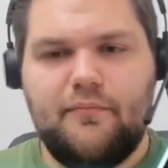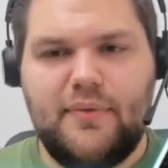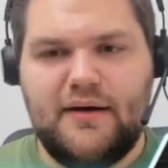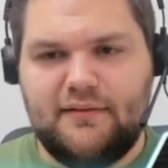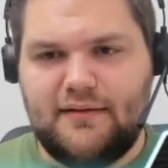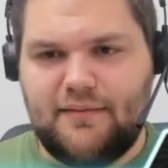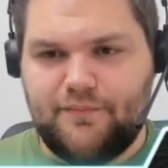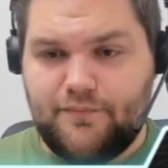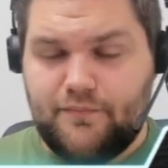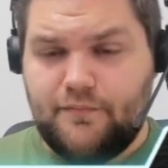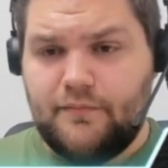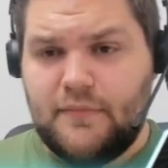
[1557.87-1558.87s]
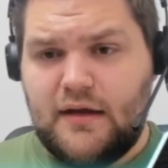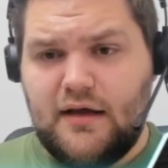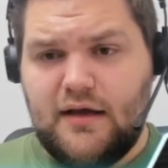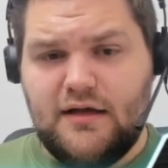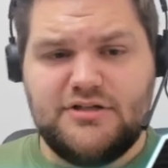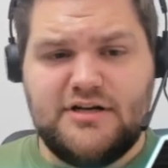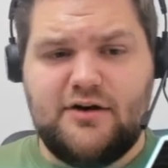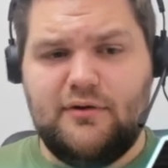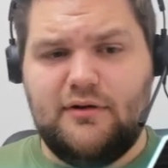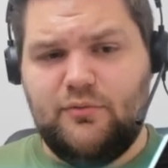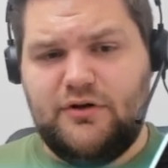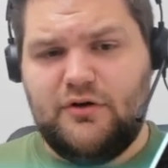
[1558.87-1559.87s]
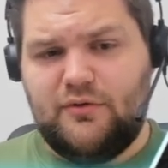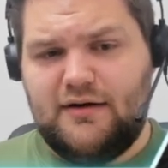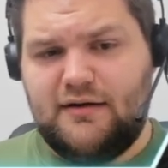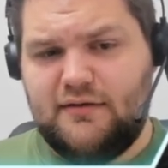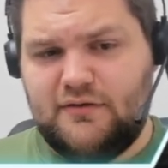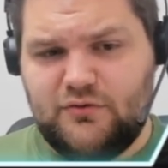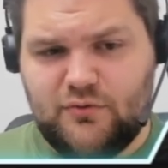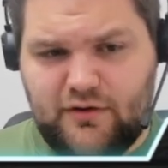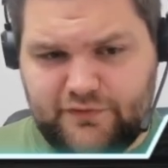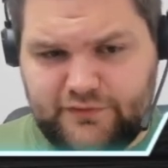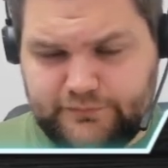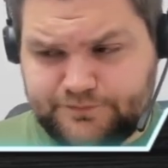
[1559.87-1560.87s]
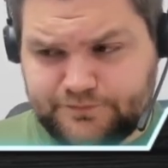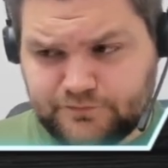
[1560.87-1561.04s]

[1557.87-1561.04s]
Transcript: but in general we don't hit it too often.